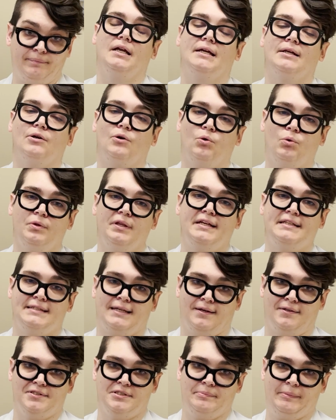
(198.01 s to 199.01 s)
It only
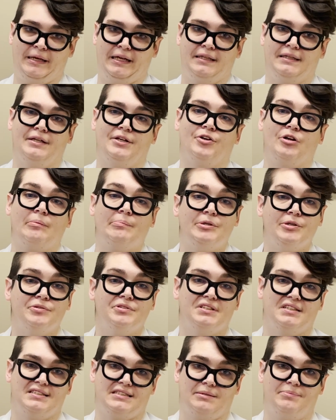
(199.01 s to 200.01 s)
tells me that your immune
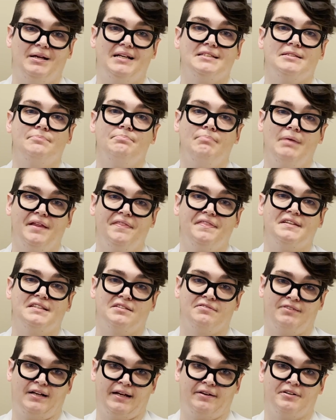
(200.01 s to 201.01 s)
system has met this
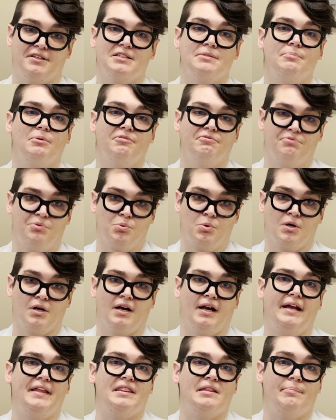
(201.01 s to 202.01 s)
virus
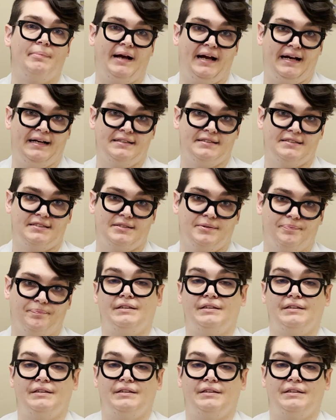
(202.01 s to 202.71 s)
before in the past.